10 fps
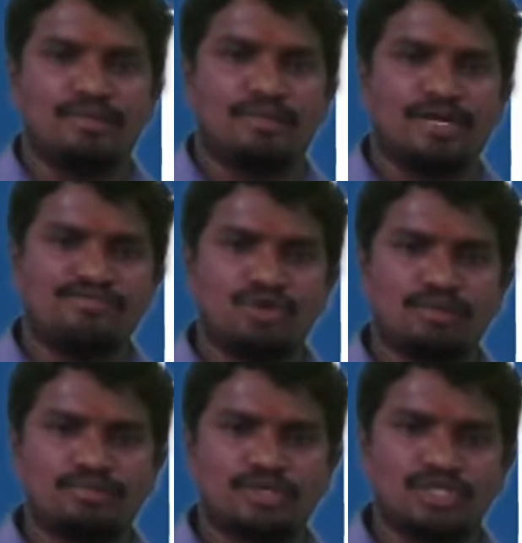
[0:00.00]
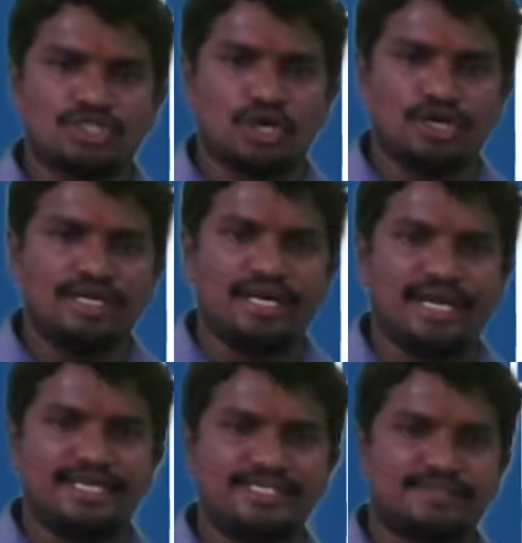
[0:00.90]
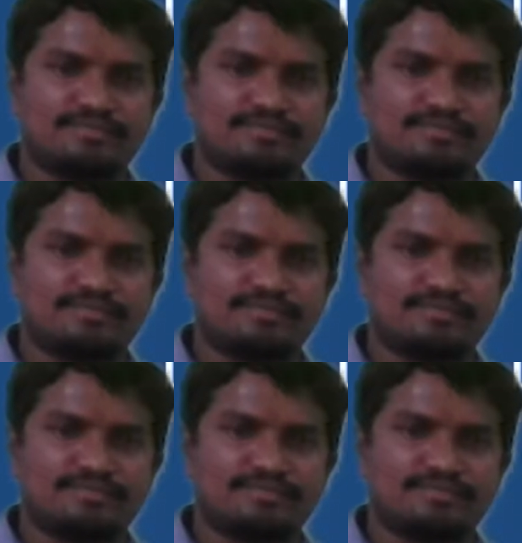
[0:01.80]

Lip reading: But if you observe the solid lines,